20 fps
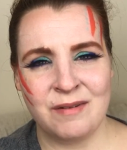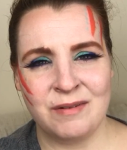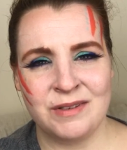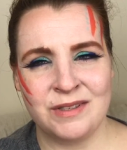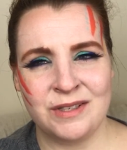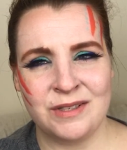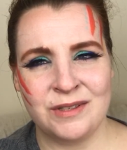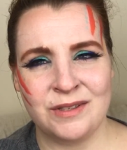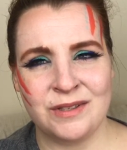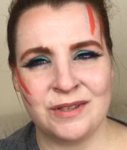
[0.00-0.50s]
I
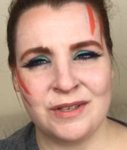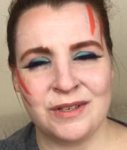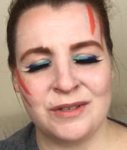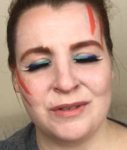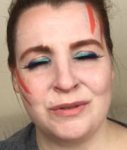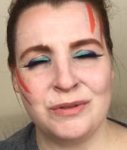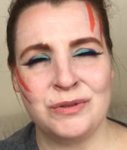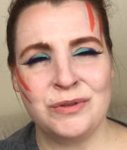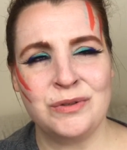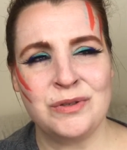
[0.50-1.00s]
was in
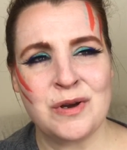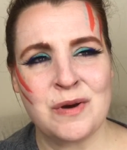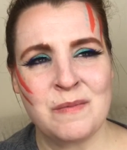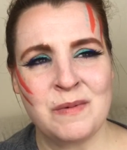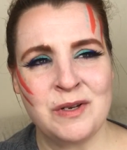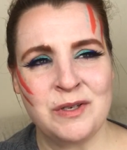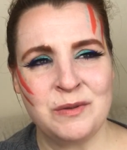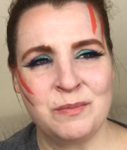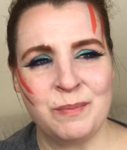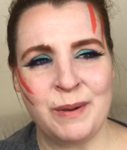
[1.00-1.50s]
so
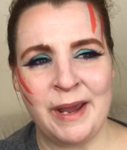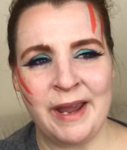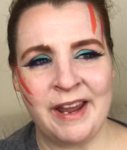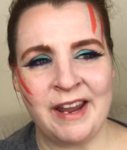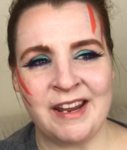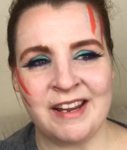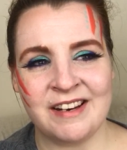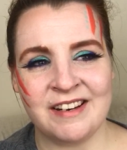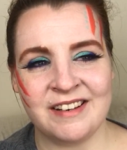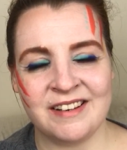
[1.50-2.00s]
much
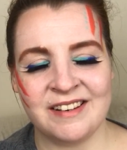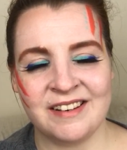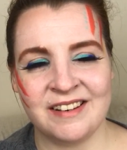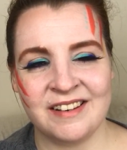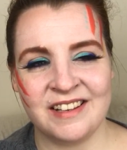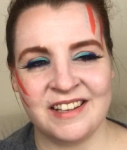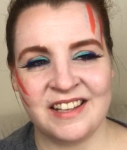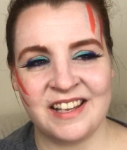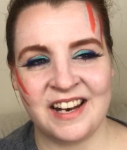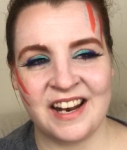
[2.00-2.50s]
pain
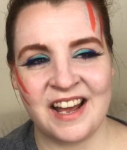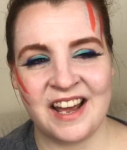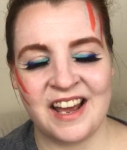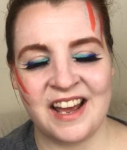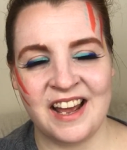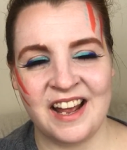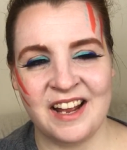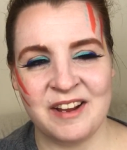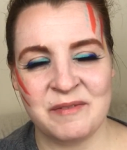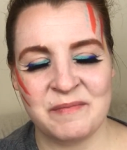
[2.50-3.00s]
that
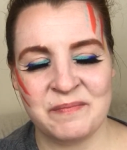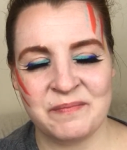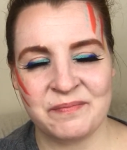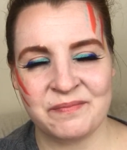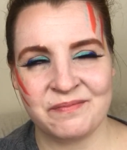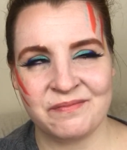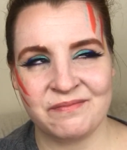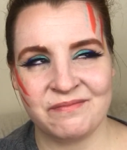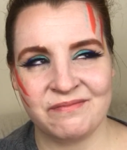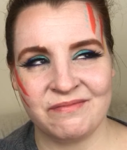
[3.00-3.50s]

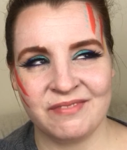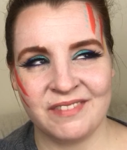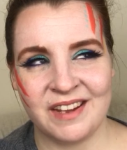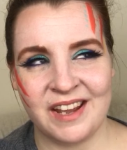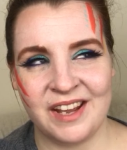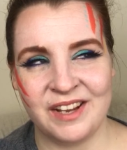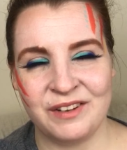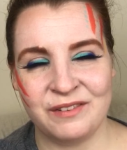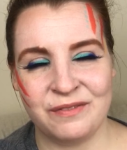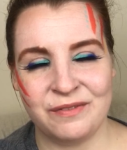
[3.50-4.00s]

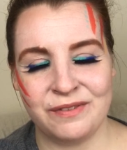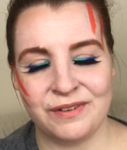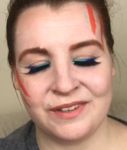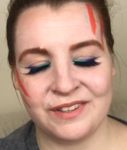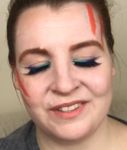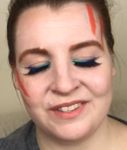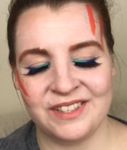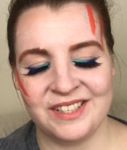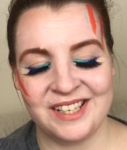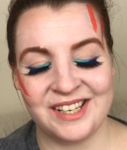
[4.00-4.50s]
I could
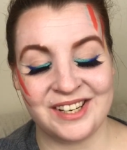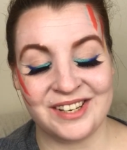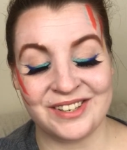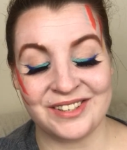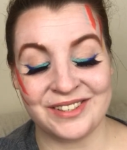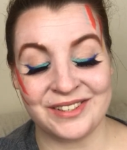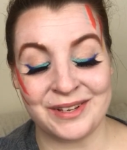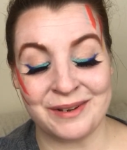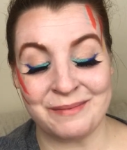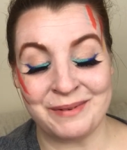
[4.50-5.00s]
feel
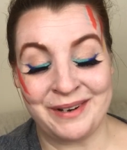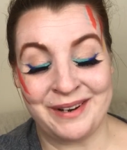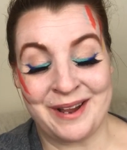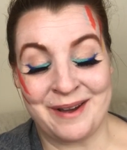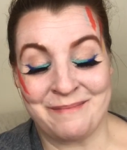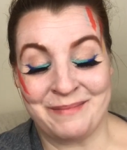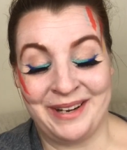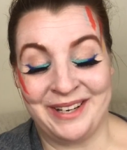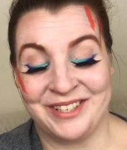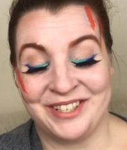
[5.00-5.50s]
tears coming
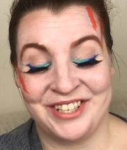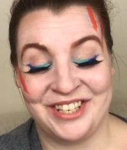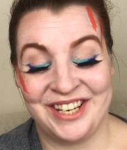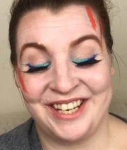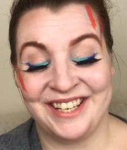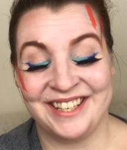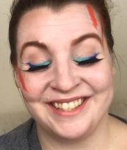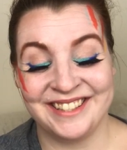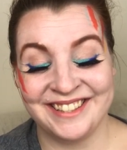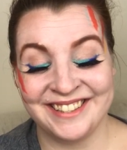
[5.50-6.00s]
down my
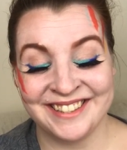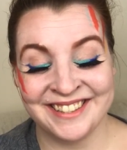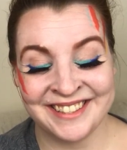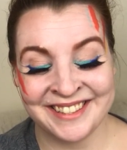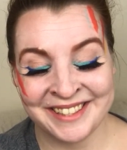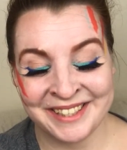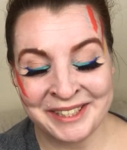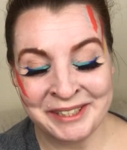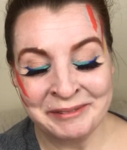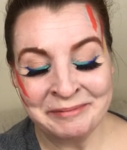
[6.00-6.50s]
cheeks
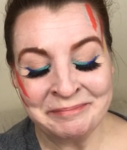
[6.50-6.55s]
